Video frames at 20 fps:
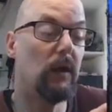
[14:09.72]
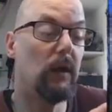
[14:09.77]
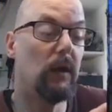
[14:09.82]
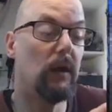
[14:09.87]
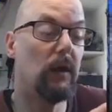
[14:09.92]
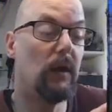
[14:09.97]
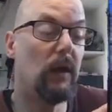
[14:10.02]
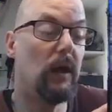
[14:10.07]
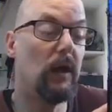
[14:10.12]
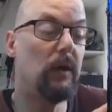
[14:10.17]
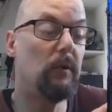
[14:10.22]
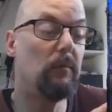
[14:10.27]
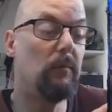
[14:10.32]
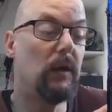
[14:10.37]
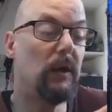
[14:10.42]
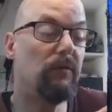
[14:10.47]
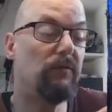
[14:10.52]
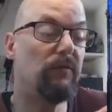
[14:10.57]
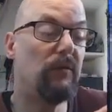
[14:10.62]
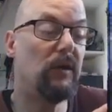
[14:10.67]
I
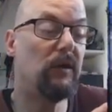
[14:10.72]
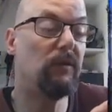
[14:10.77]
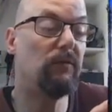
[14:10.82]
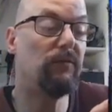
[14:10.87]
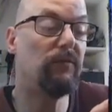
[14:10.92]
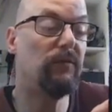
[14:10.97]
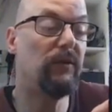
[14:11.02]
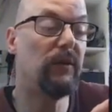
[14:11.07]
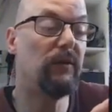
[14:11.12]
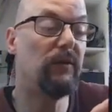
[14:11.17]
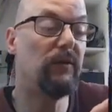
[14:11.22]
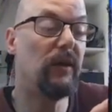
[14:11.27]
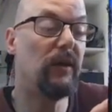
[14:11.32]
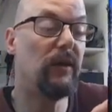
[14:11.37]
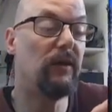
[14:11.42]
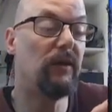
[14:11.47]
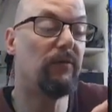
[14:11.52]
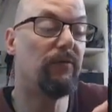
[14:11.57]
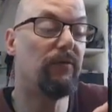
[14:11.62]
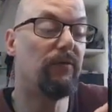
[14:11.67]
myself did
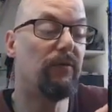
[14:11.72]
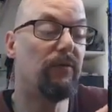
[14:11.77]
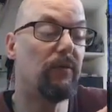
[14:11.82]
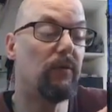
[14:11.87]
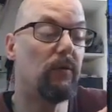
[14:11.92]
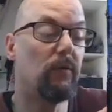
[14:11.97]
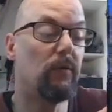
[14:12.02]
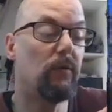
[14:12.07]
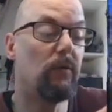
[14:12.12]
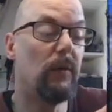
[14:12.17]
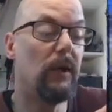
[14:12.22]
have quite